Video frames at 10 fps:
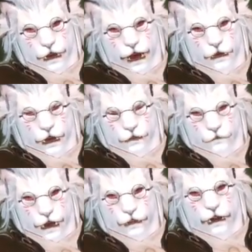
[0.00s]
items you can
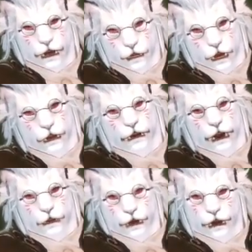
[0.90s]
put on the market
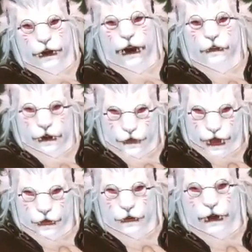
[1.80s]
board and sell for
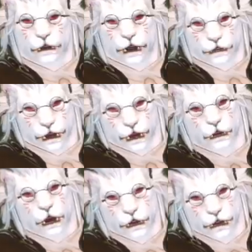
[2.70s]
a lot of money that the
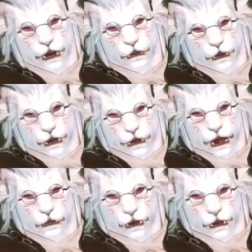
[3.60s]
crafters will be using.